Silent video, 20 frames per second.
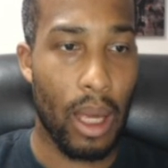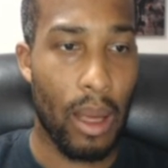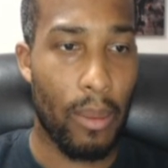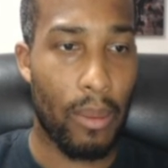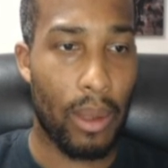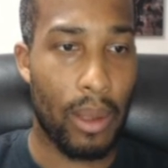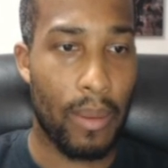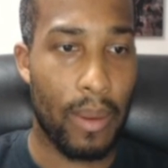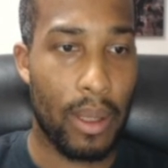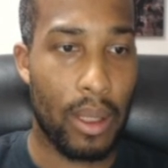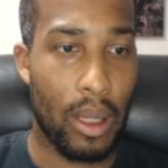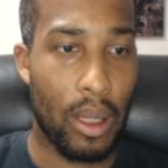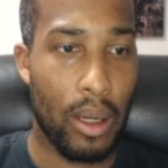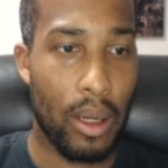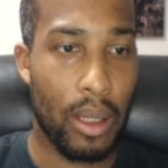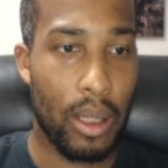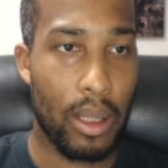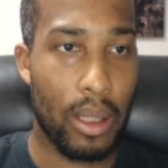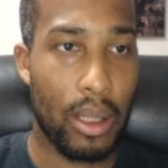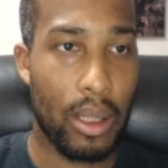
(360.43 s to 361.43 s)
I believe that's all
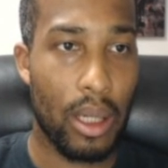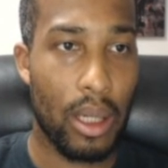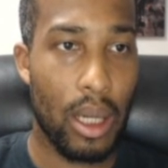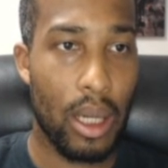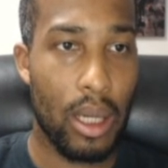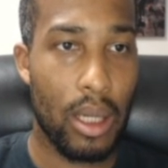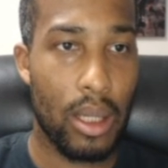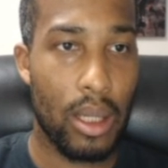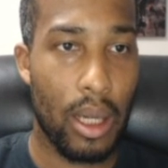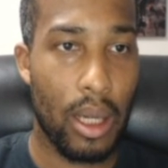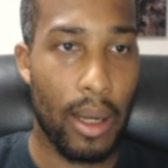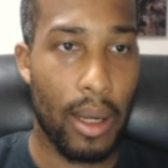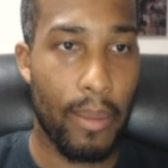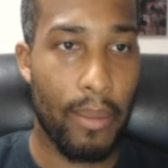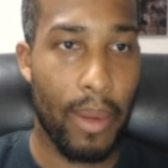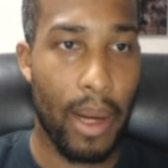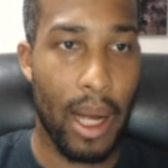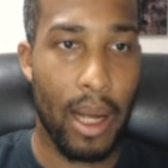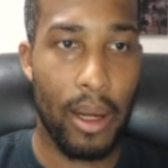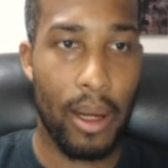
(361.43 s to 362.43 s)
you need to change. Hit
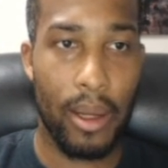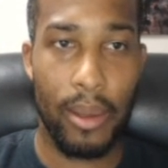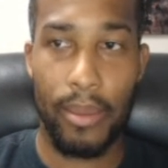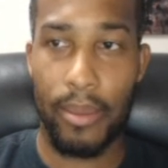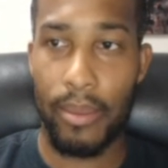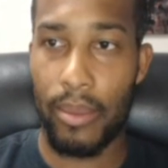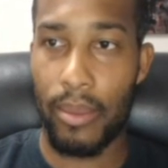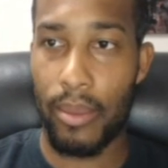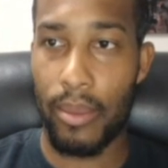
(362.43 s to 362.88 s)
compile.